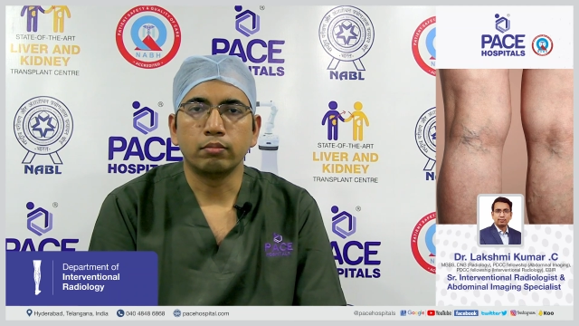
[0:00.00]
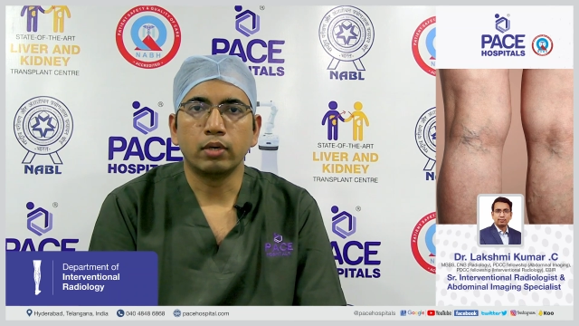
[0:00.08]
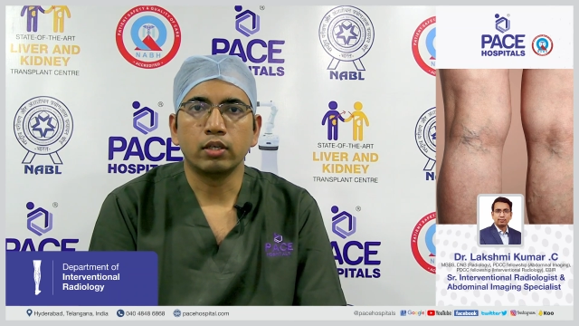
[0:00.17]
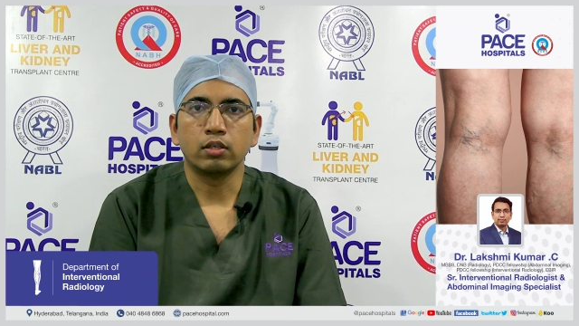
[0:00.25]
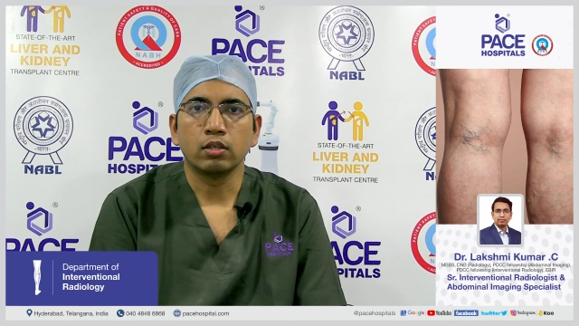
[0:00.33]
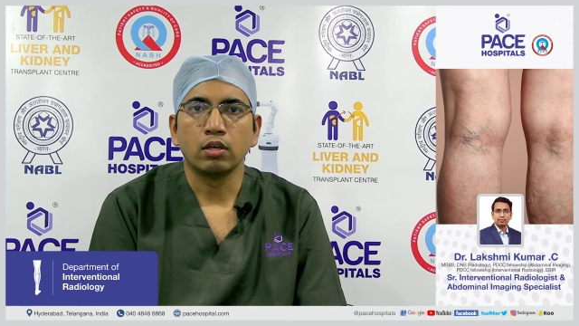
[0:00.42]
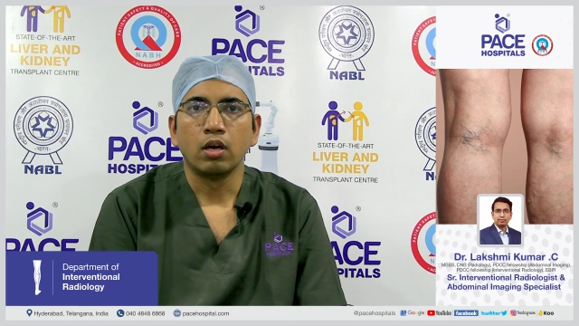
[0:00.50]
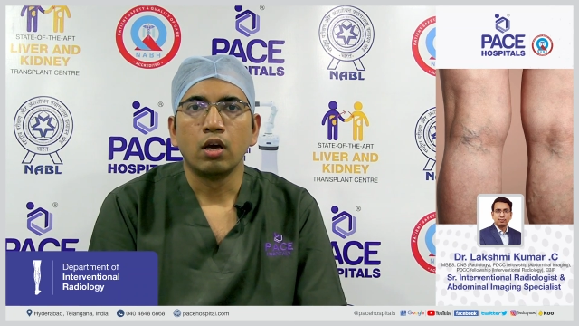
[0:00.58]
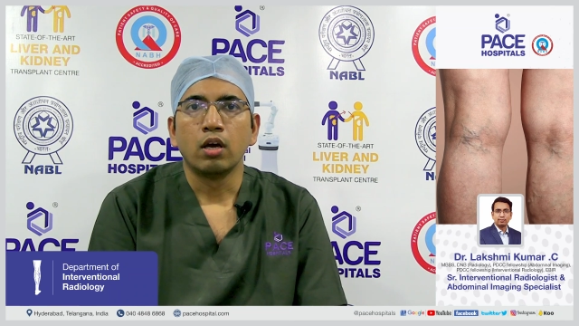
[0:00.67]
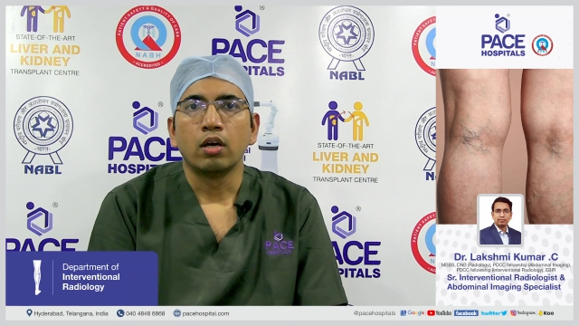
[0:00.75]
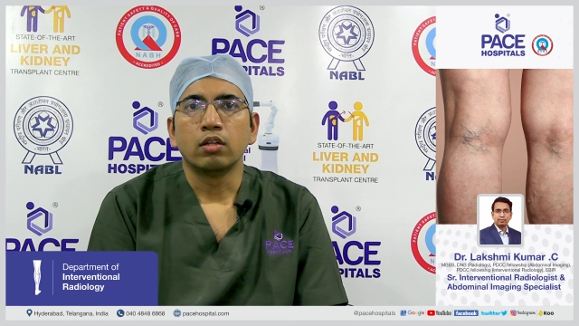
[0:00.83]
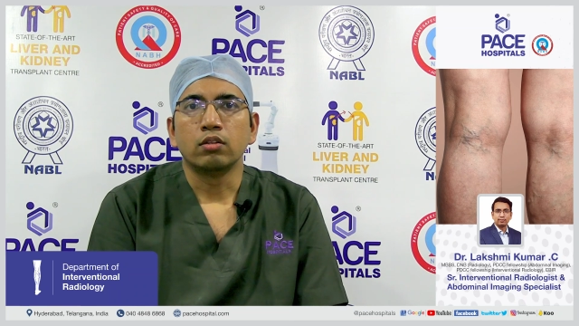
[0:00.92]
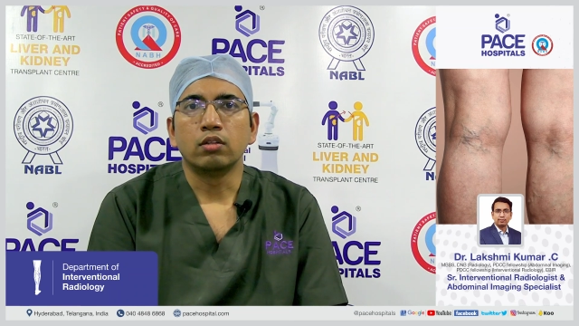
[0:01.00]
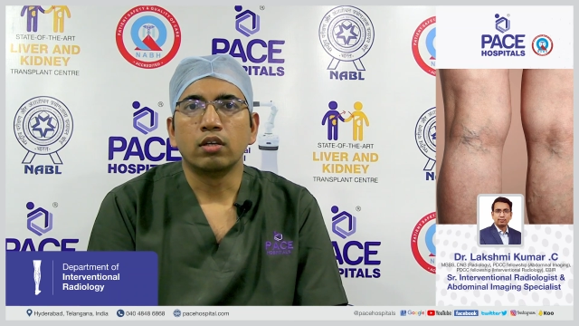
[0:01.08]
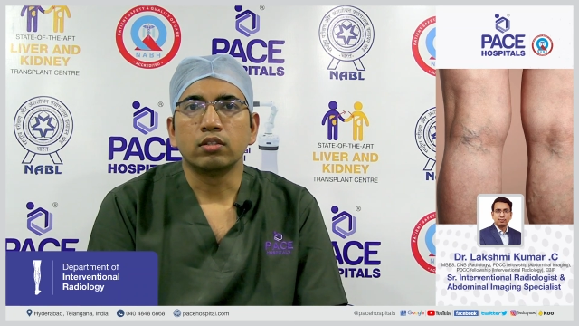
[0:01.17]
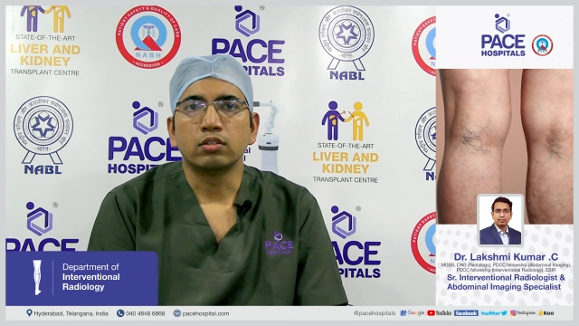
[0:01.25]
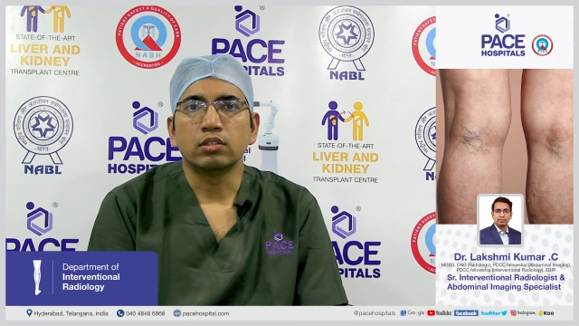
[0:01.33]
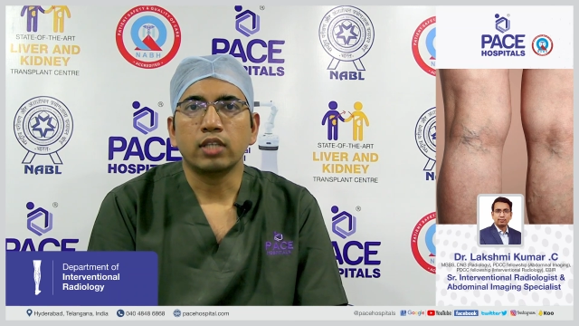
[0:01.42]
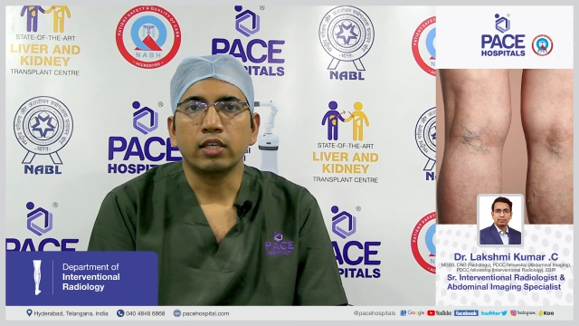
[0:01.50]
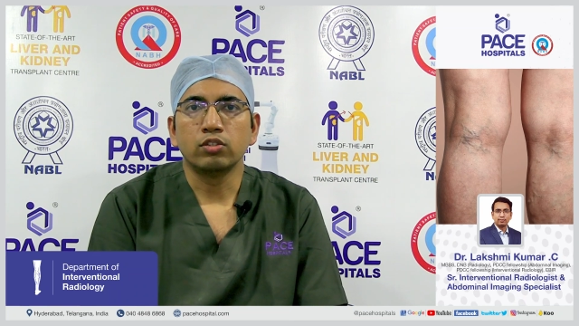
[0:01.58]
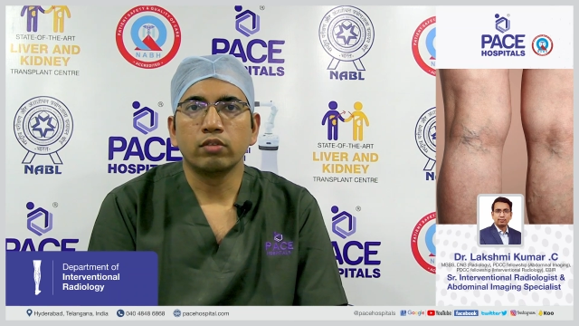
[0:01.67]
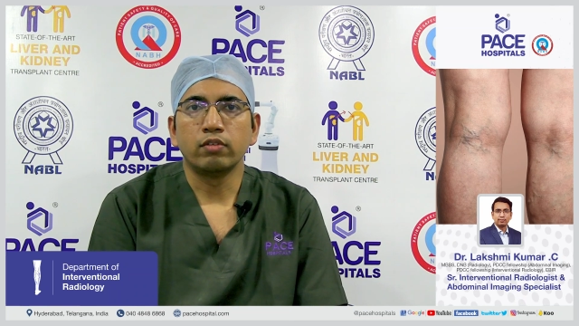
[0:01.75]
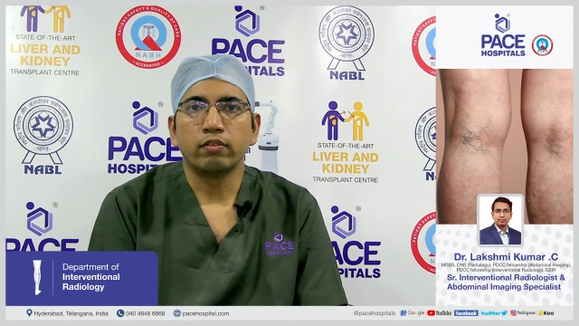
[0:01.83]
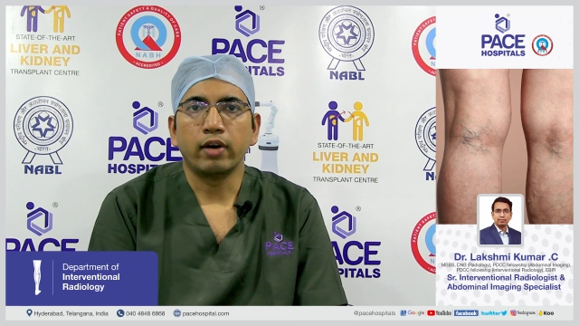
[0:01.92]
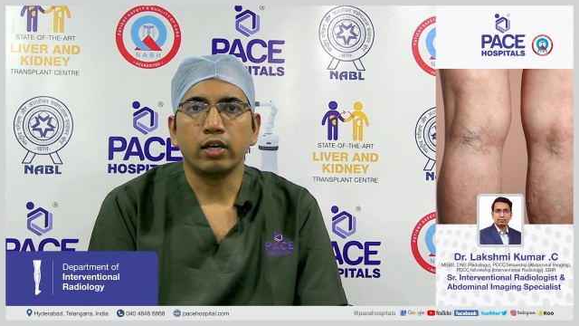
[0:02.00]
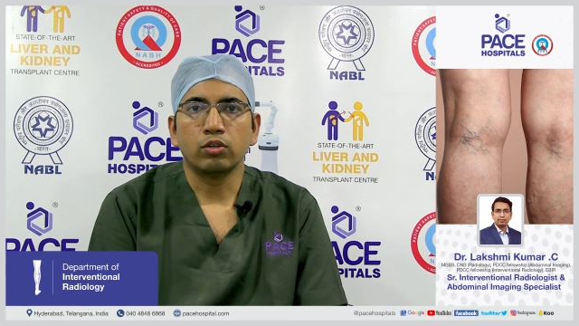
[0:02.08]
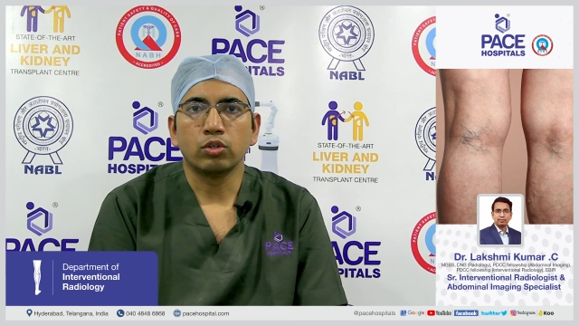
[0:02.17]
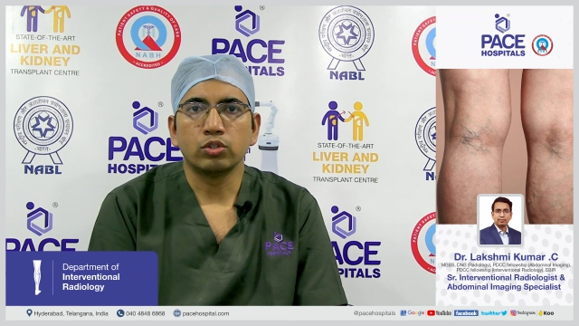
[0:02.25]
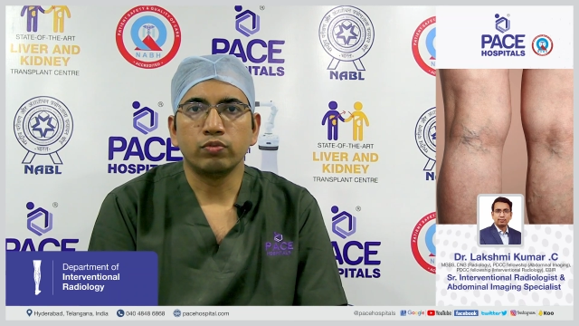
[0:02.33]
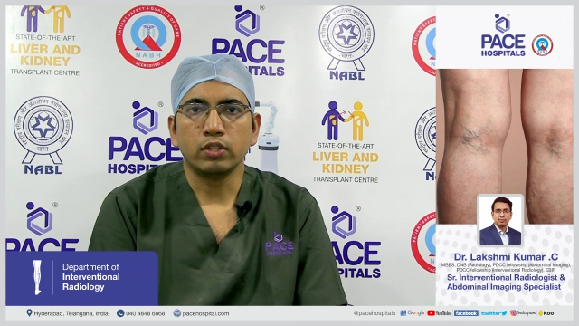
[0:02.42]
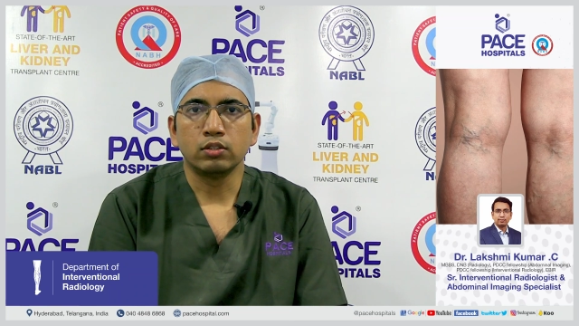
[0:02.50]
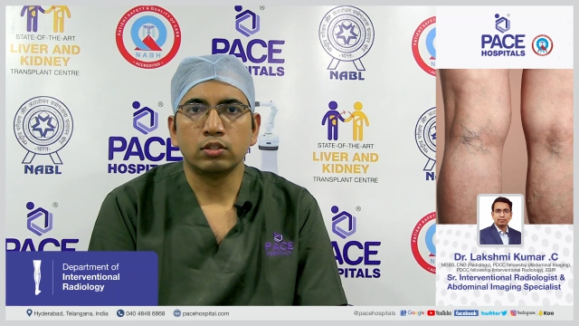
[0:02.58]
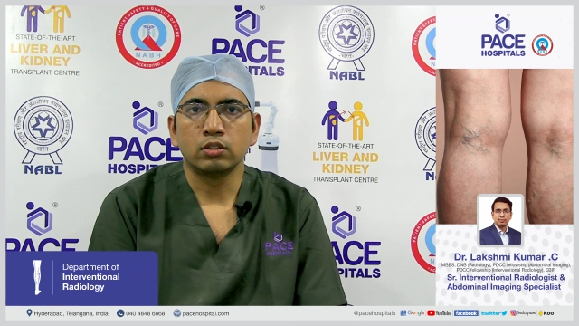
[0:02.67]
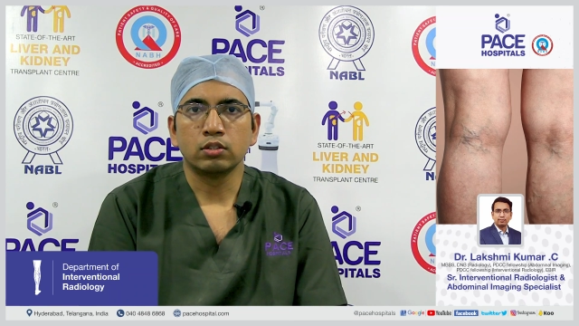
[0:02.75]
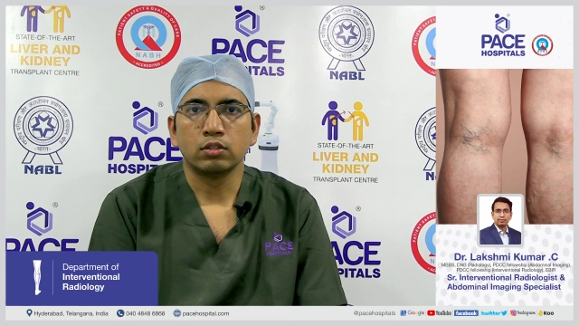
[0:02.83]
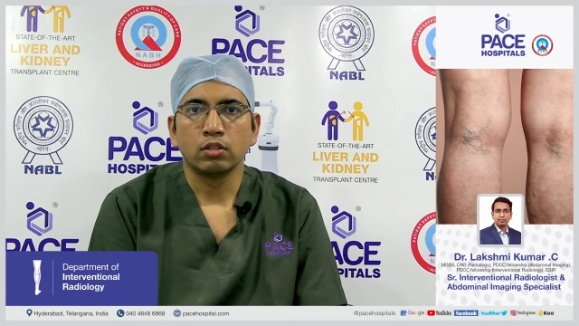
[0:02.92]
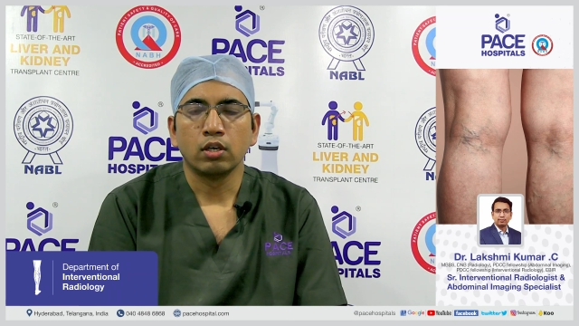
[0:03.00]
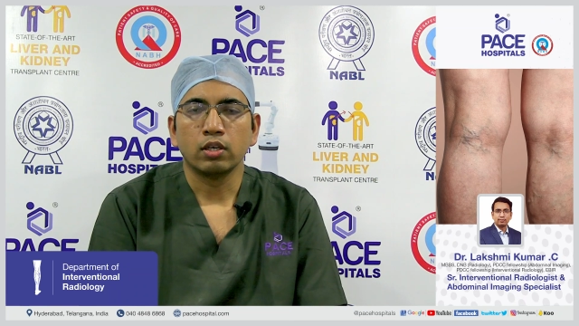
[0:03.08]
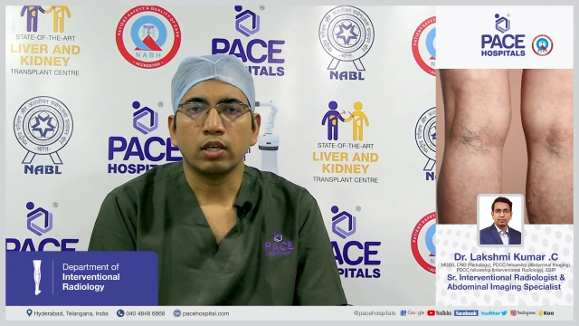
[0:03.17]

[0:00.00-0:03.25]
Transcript: but the size of the varicose veins